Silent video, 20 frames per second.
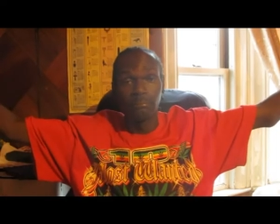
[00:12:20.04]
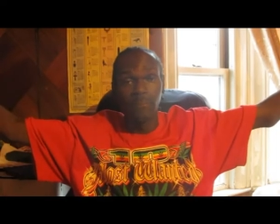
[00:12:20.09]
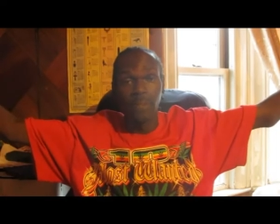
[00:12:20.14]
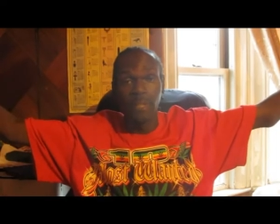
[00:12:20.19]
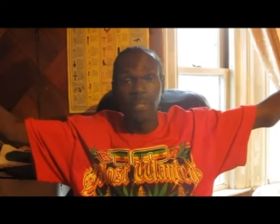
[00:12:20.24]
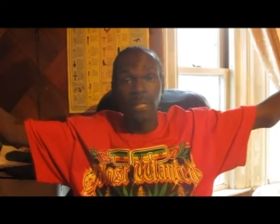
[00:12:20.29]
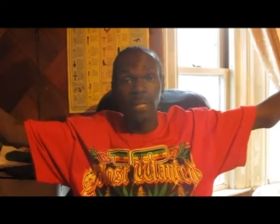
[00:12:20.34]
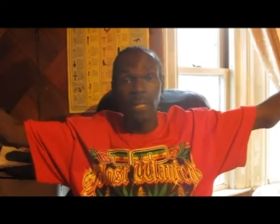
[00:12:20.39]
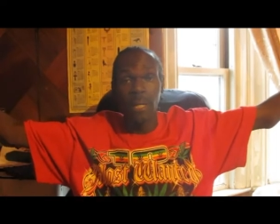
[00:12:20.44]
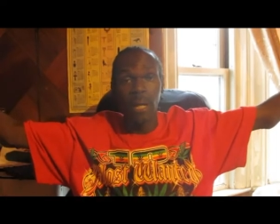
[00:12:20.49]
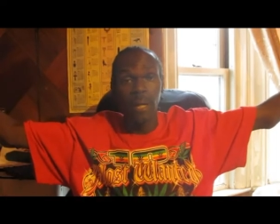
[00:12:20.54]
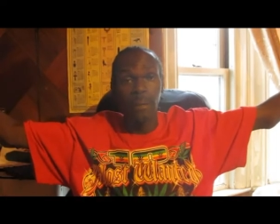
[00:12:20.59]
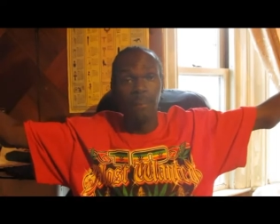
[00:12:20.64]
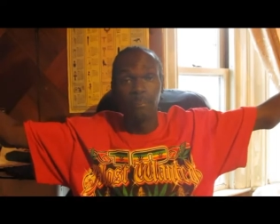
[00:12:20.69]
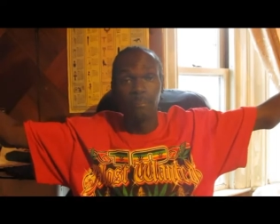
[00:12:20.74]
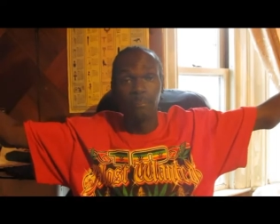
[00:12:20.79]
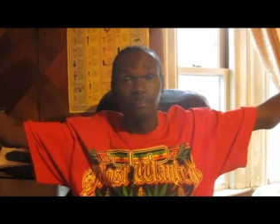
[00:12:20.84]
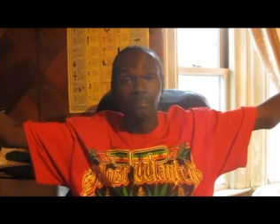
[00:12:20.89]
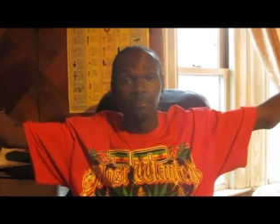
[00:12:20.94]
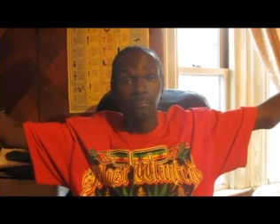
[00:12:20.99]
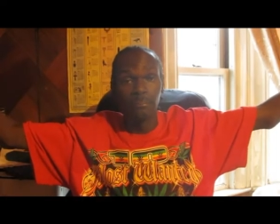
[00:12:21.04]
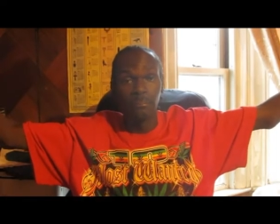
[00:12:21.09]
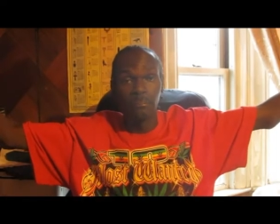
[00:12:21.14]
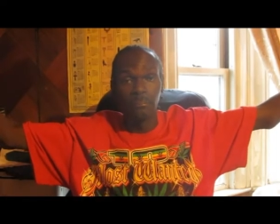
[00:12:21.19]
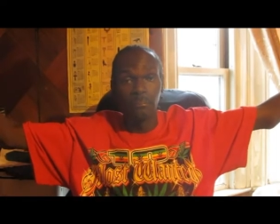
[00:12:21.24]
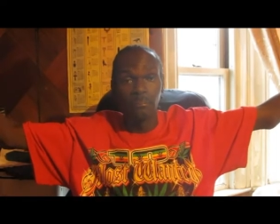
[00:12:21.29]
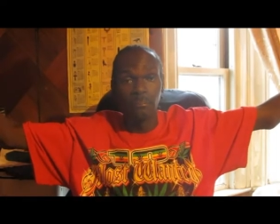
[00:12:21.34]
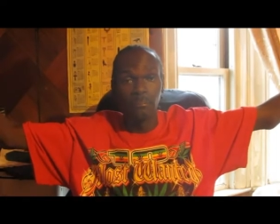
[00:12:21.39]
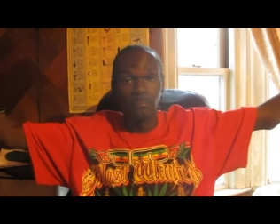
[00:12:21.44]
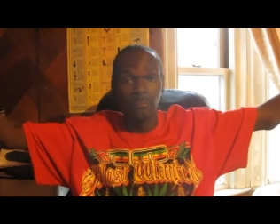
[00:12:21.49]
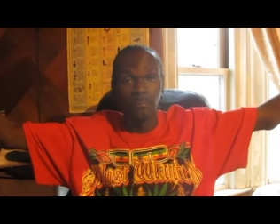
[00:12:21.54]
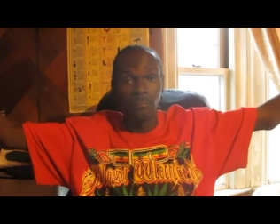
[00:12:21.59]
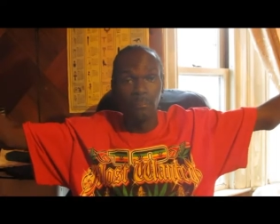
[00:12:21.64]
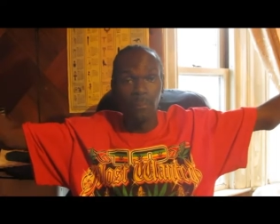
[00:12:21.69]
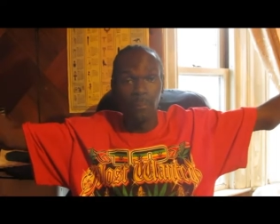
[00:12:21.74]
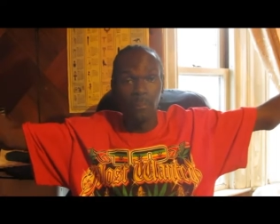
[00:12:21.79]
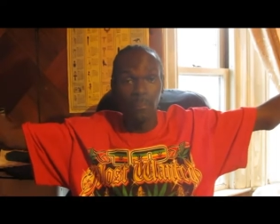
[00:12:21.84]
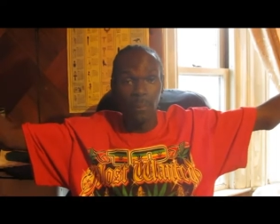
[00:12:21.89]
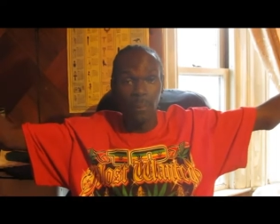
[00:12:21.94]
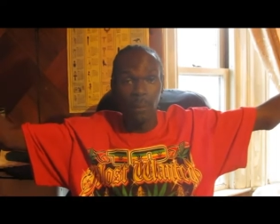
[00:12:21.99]
Here I am.
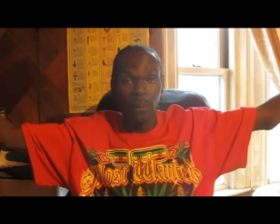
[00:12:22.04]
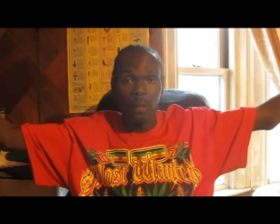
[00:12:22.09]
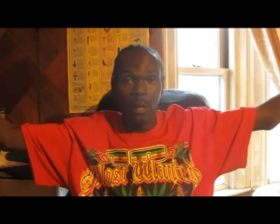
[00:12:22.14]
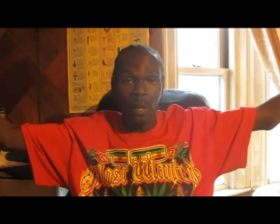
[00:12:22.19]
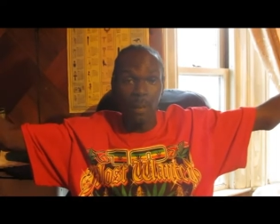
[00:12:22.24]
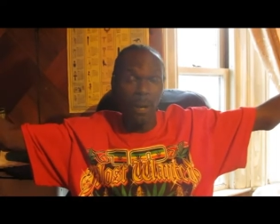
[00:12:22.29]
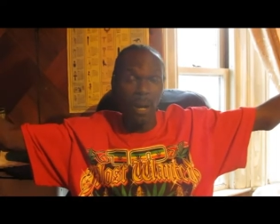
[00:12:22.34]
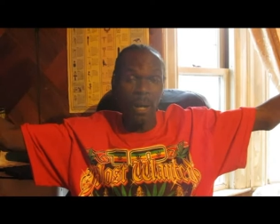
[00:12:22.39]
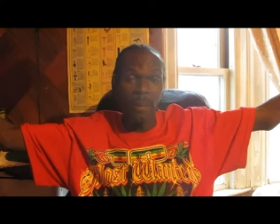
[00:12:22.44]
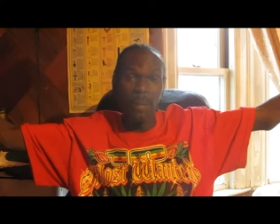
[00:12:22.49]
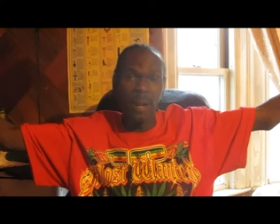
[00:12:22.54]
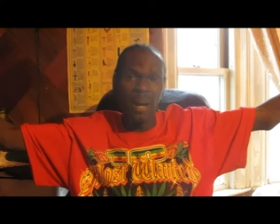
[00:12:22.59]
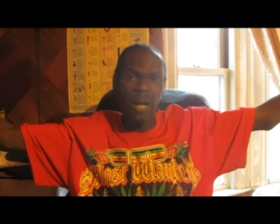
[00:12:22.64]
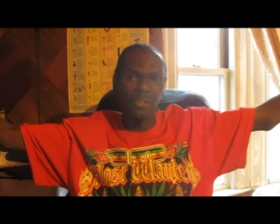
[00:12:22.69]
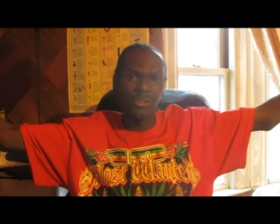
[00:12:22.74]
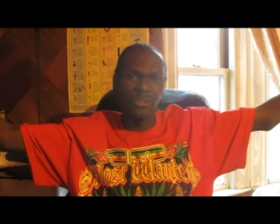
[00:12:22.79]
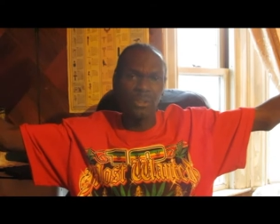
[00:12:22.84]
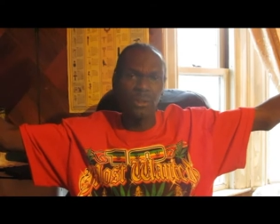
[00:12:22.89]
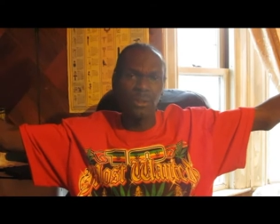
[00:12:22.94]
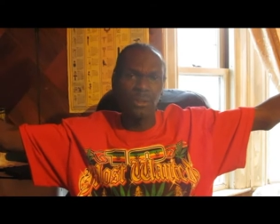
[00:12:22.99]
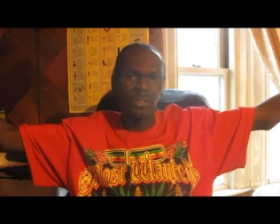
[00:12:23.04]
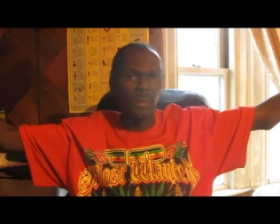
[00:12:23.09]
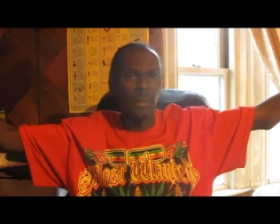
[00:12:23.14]
Come on, marshals.